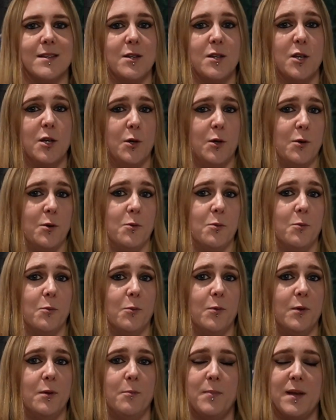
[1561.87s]
you
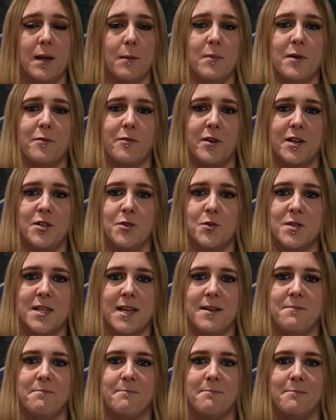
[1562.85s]
will be able to find your
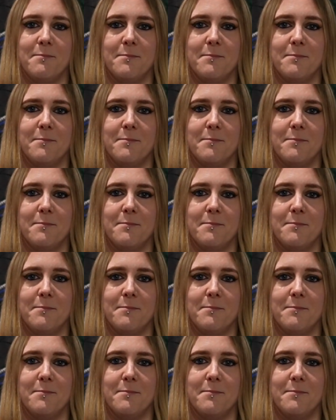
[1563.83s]
tent.